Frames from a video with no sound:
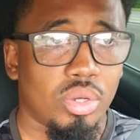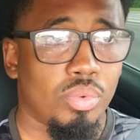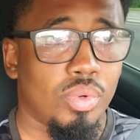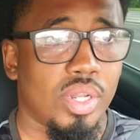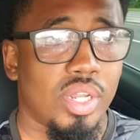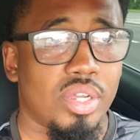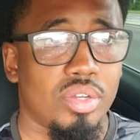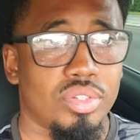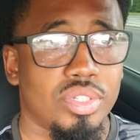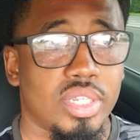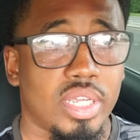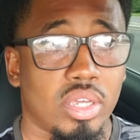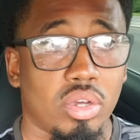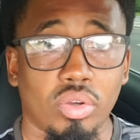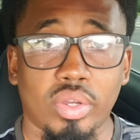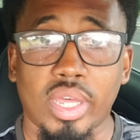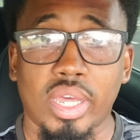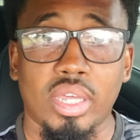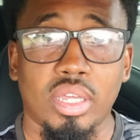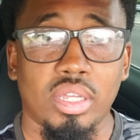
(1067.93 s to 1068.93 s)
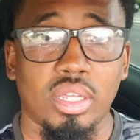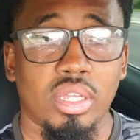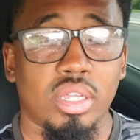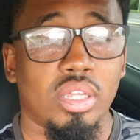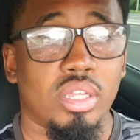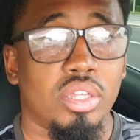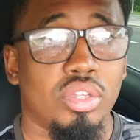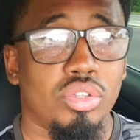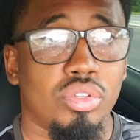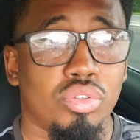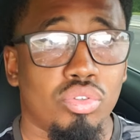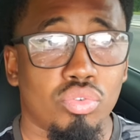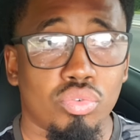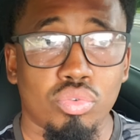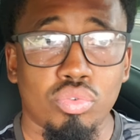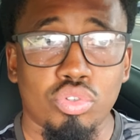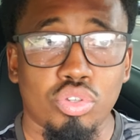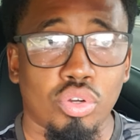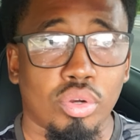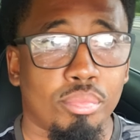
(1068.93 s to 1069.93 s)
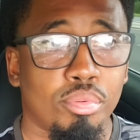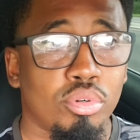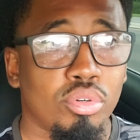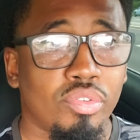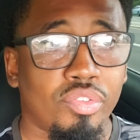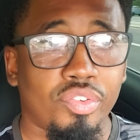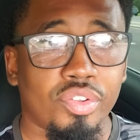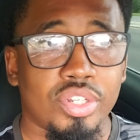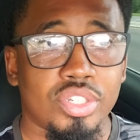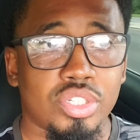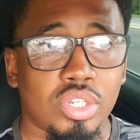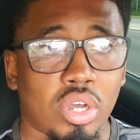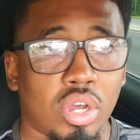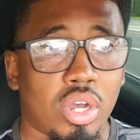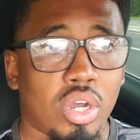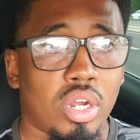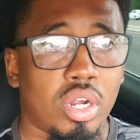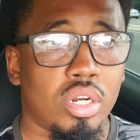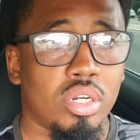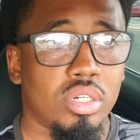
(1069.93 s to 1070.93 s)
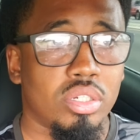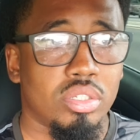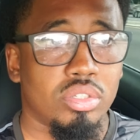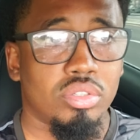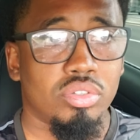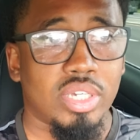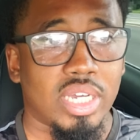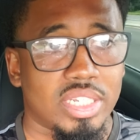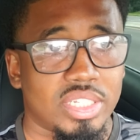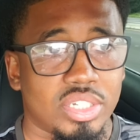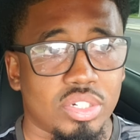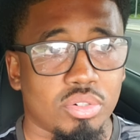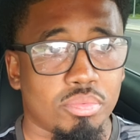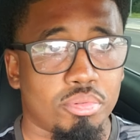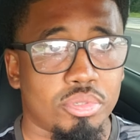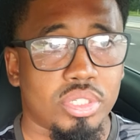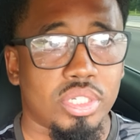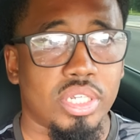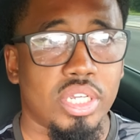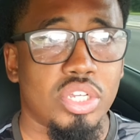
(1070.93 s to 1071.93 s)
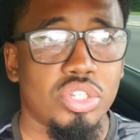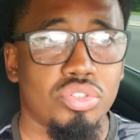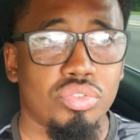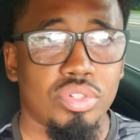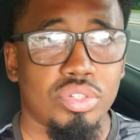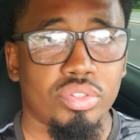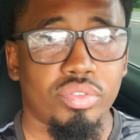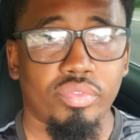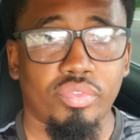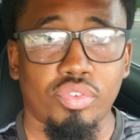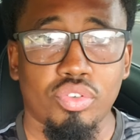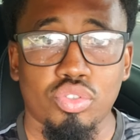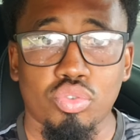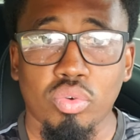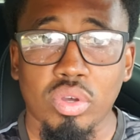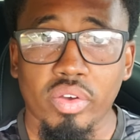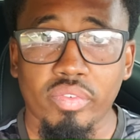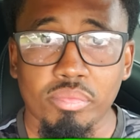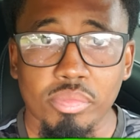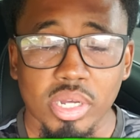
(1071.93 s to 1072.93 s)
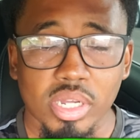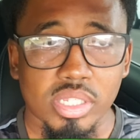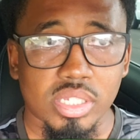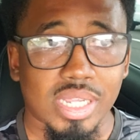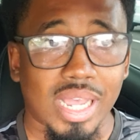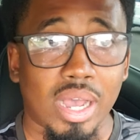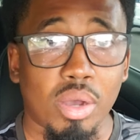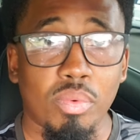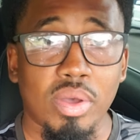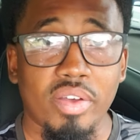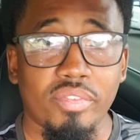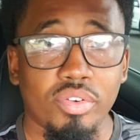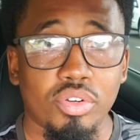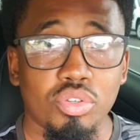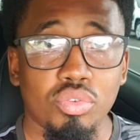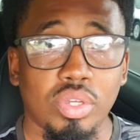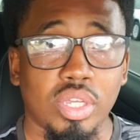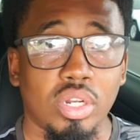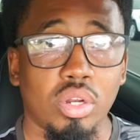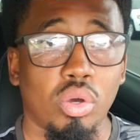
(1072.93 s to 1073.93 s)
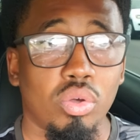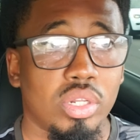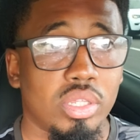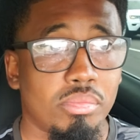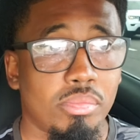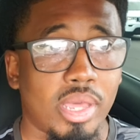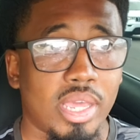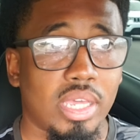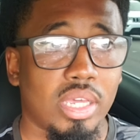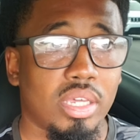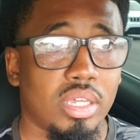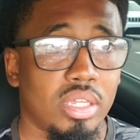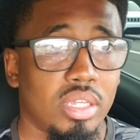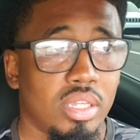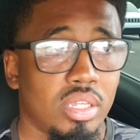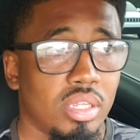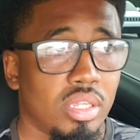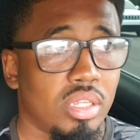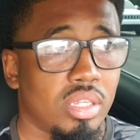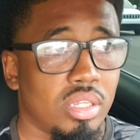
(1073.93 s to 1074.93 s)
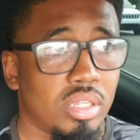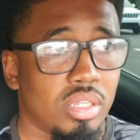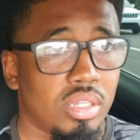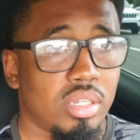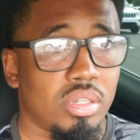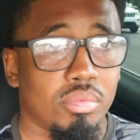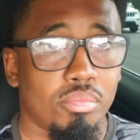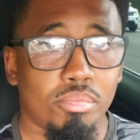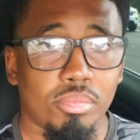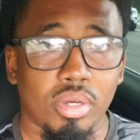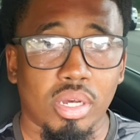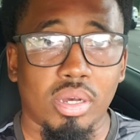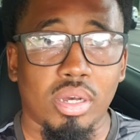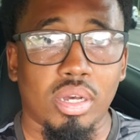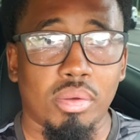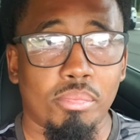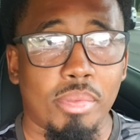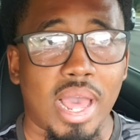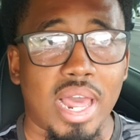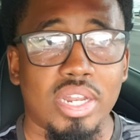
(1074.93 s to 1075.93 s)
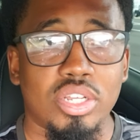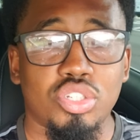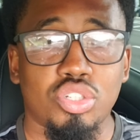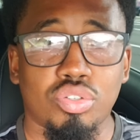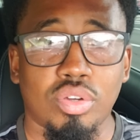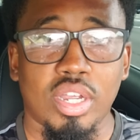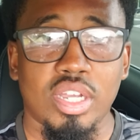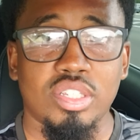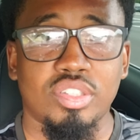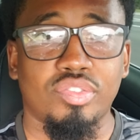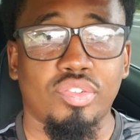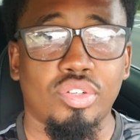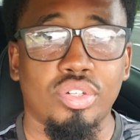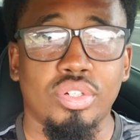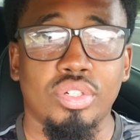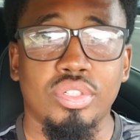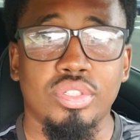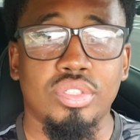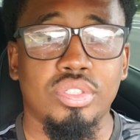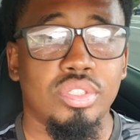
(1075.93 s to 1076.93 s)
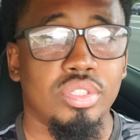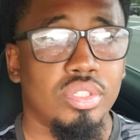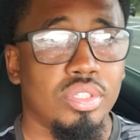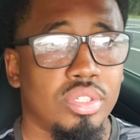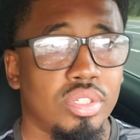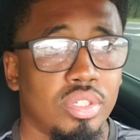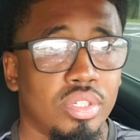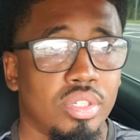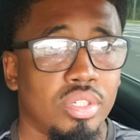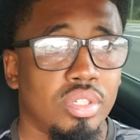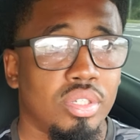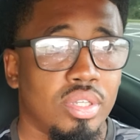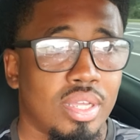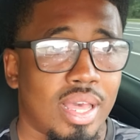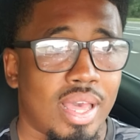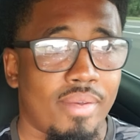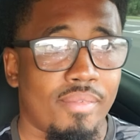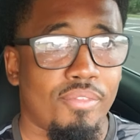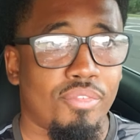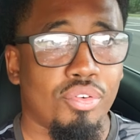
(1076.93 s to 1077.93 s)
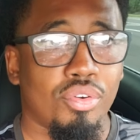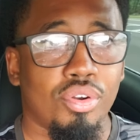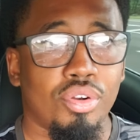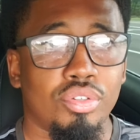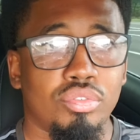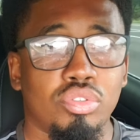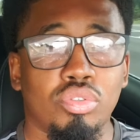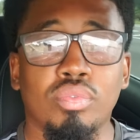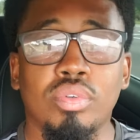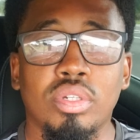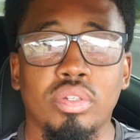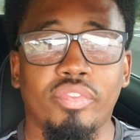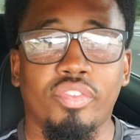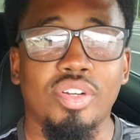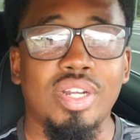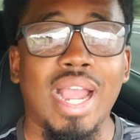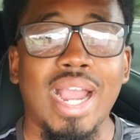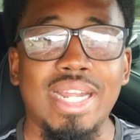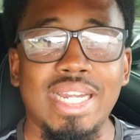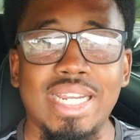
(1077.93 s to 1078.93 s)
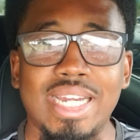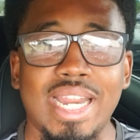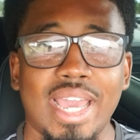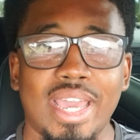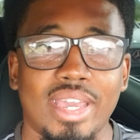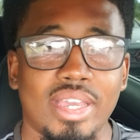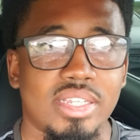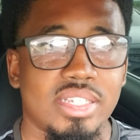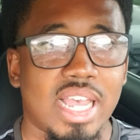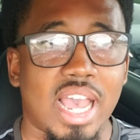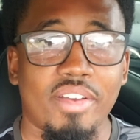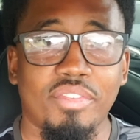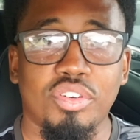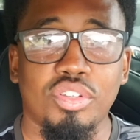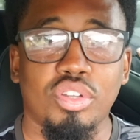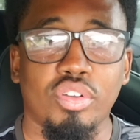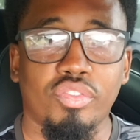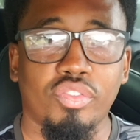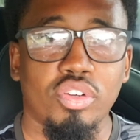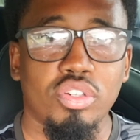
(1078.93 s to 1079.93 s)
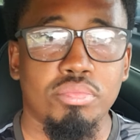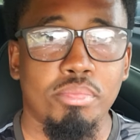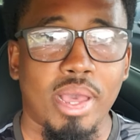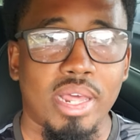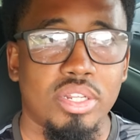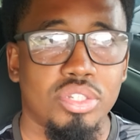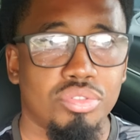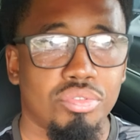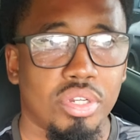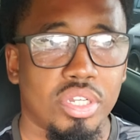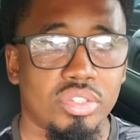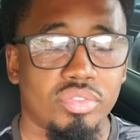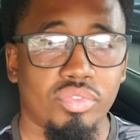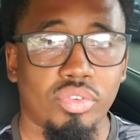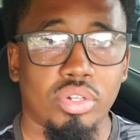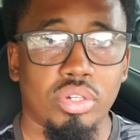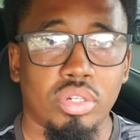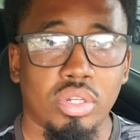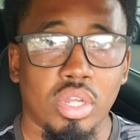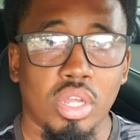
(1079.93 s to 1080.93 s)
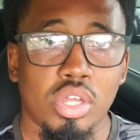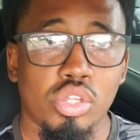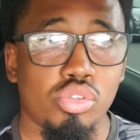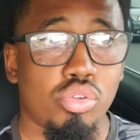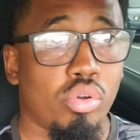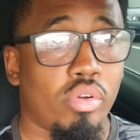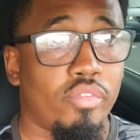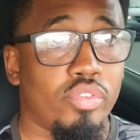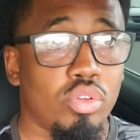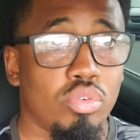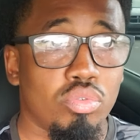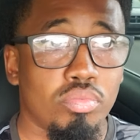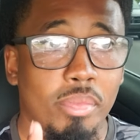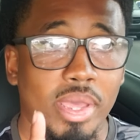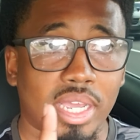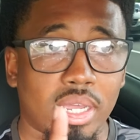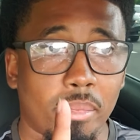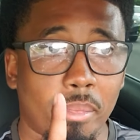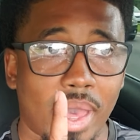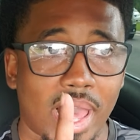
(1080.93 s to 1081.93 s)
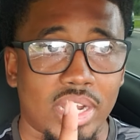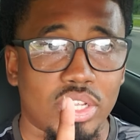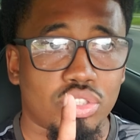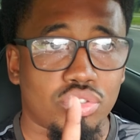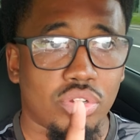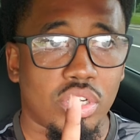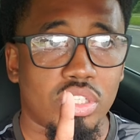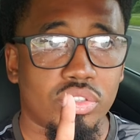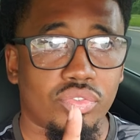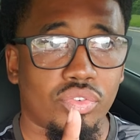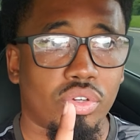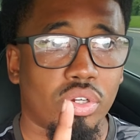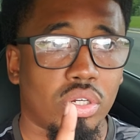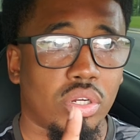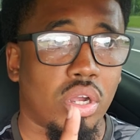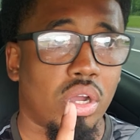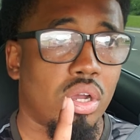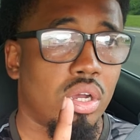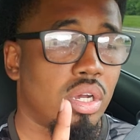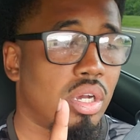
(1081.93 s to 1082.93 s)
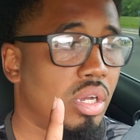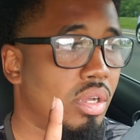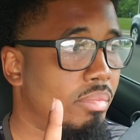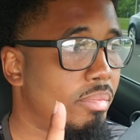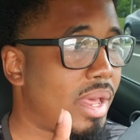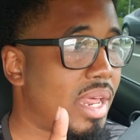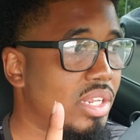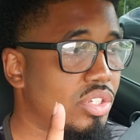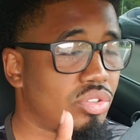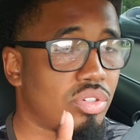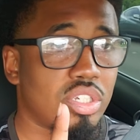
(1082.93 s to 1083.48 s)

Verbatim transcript: where they'll say, okay, you, you're approved for this card. You got 0% interest for 12 months. However, you can only make uh, balance transfers for three for 90 days after your first balance transfer. So if you make a balance transfer uh, balance